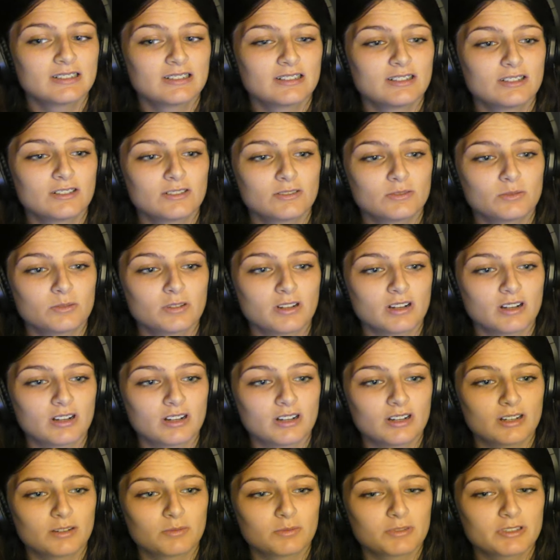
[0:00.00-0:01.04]
Oh
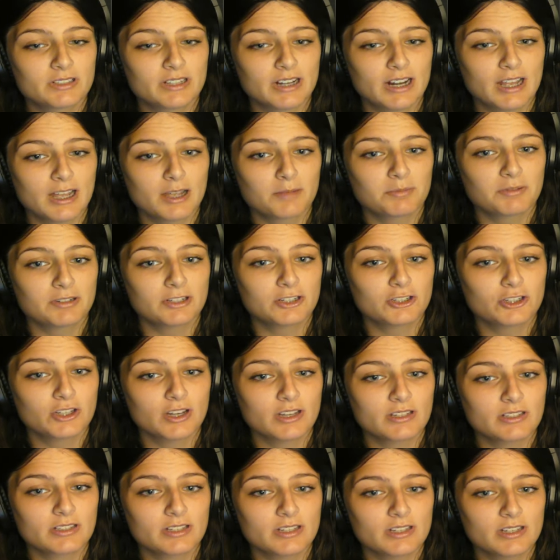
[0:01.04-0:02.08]
God, what's gonna happen to
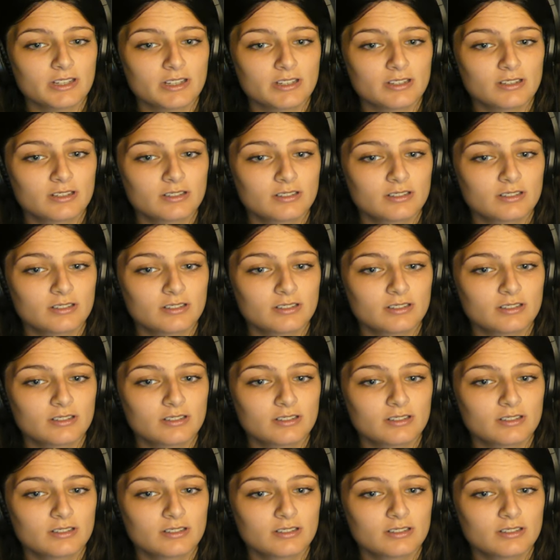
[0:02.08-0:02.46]
Jesse?